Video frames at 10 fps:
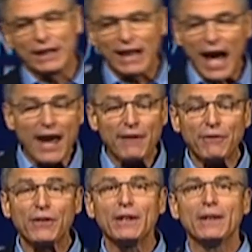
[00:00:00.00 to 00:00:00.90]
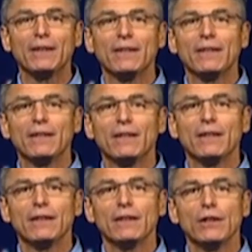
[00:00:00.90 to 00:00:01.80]
life
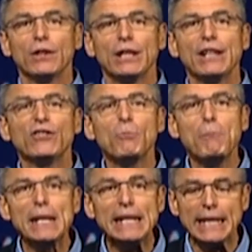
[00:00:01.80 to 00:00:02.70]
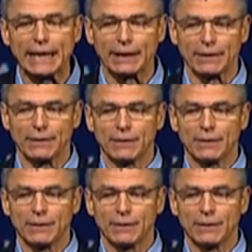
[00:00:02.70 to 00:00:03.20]
is meaning,